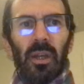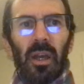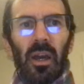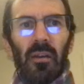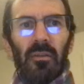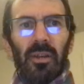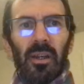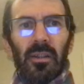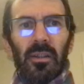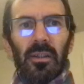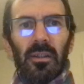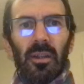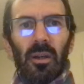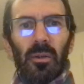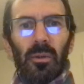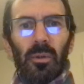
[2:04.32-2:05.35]
have access
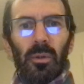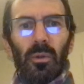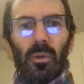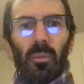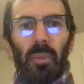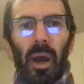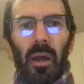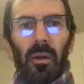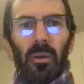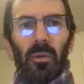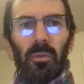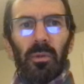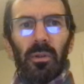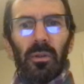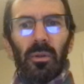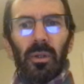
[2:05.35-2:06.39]
now to a new panel
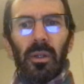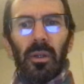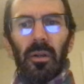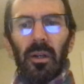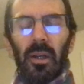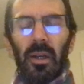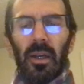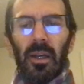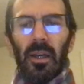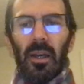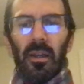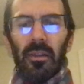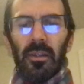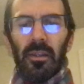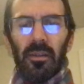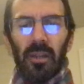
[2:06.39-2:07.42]
window here.
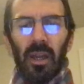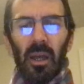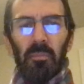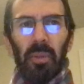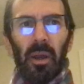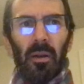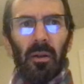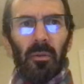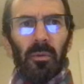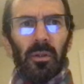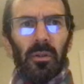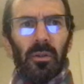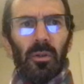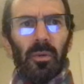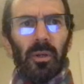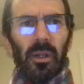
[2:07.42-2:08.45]
And in that panel
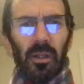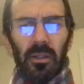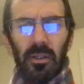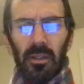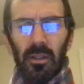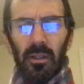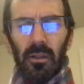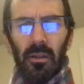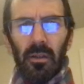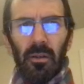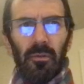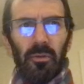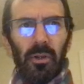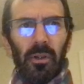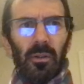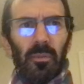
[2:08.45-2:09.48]
window, when I say,
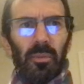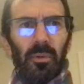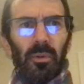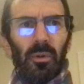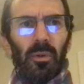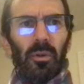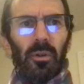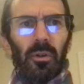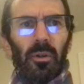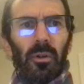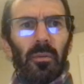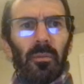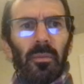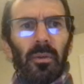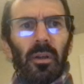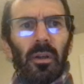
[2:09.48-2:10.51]
for example, OR
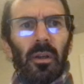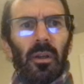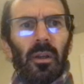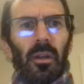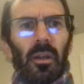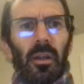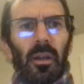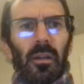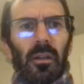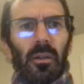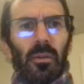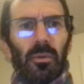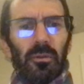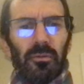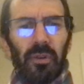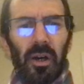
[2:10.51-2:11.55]
norm, n
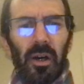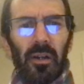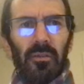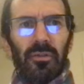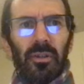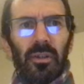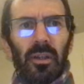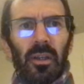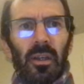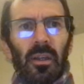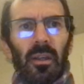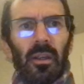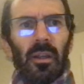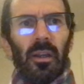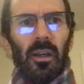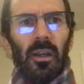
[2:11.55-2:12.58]
equals 5,
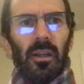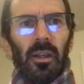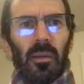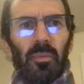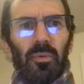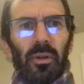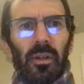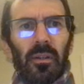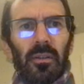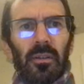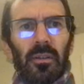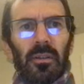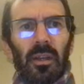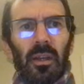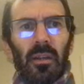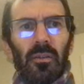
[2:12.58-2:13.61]
and I press
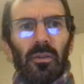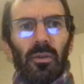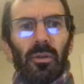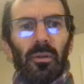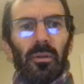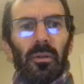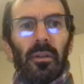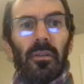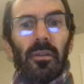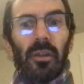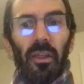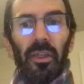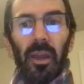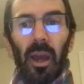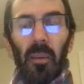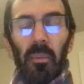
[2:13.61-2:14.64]
enter,
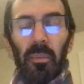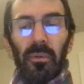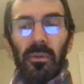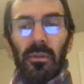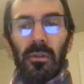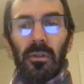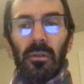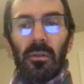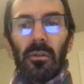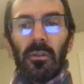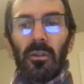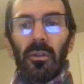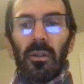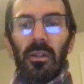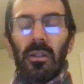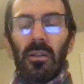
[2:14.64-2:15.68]
nothing happens. So
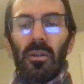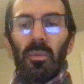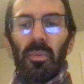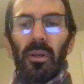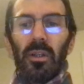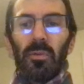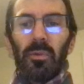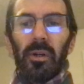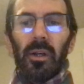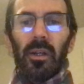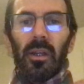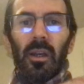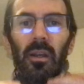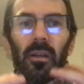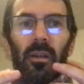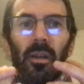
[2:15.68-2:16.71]
this is a place where I can